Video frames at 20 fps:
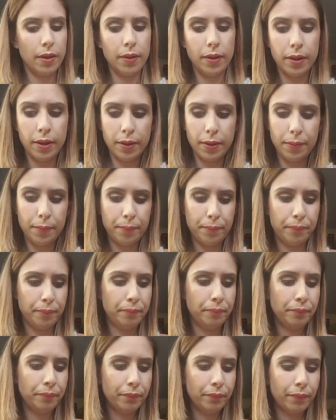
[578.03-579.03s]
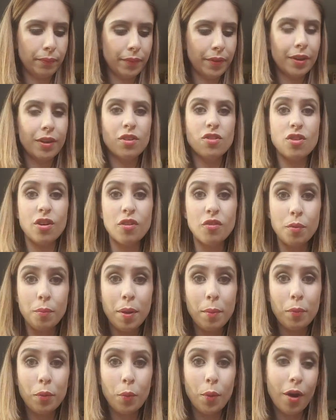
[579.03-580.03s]
Trying to
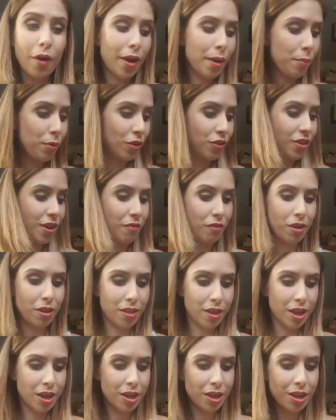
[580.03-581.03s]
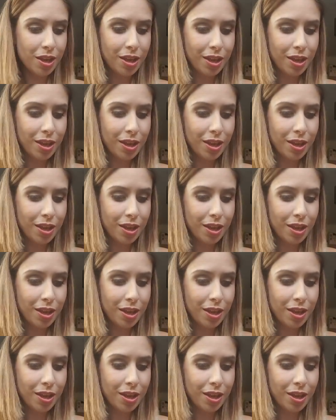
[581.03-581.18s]
remember where I put everything.